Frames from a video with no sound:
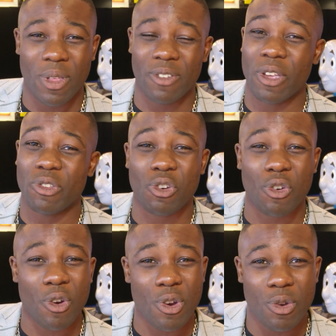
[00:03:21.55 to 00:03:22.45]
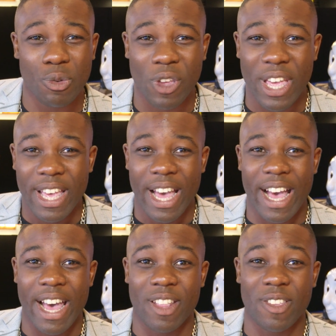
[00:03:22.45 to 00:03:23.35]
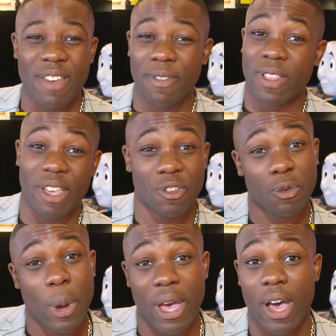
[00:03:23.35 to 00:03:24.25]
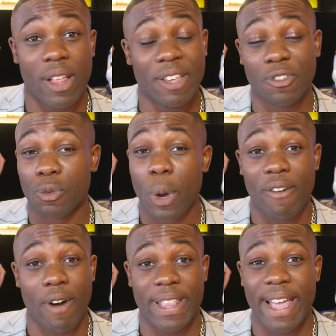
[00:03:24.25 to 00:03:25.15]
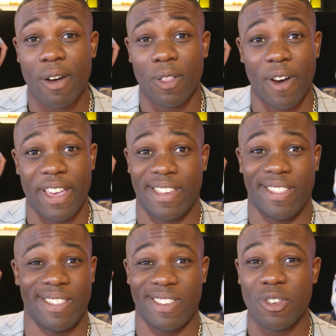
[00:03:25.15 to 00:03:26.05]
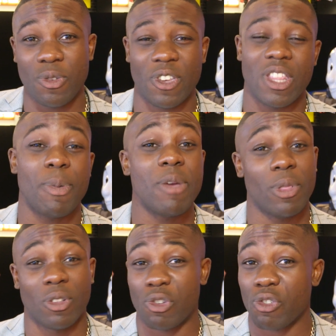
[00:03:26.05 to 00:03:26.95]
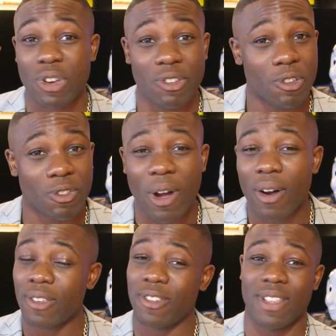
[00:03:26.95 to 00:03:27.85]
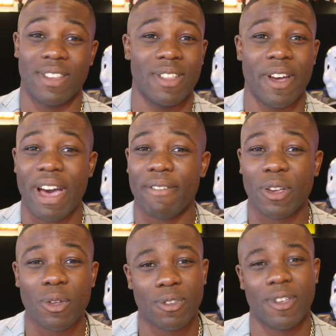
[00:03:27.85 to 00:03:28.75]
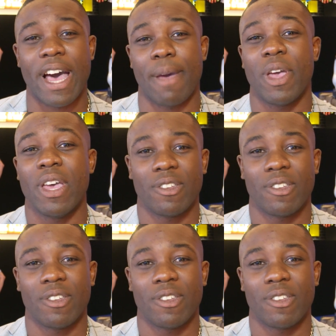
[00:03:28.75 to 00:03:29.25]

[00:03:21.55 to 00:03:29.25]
There's loads of crews, and even in Leicester, uh, Leicester Square right now, like you see the people on the streets just dancing, you know, having a good time.